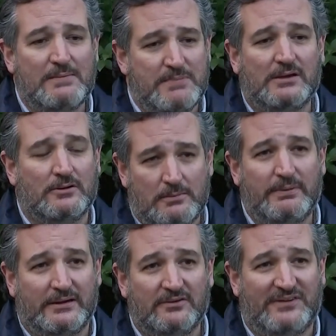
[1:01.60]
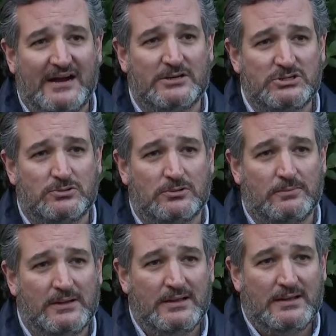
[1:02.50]
a bigger and bigger
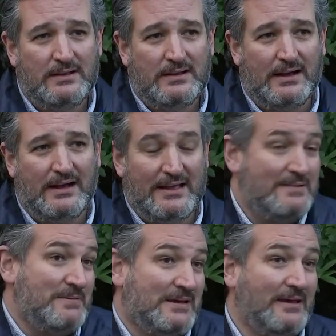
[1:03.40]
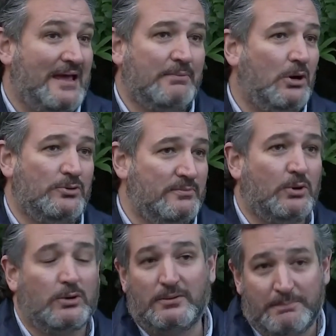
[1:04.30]
firestorm, uh, it became all the
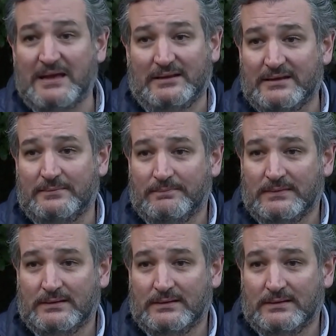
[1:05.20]
more compelling